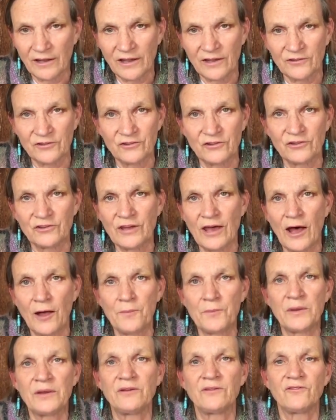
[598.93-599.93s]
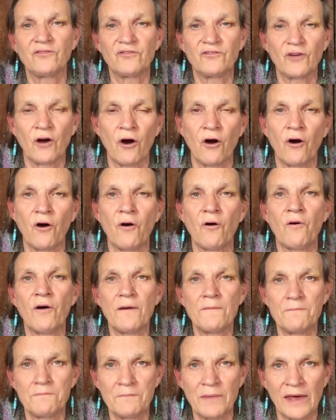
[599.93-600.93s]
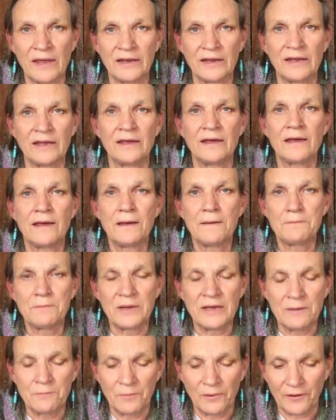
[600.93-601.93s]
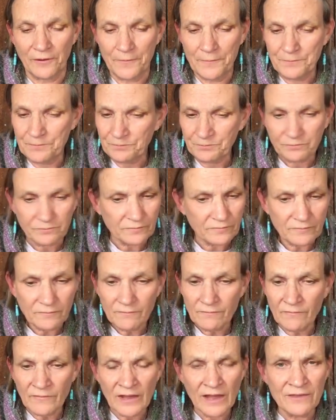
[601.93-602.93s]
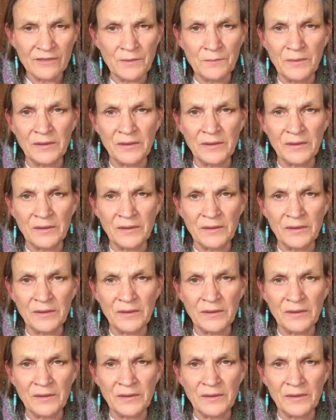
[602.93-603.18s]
It's just helping so many people, and the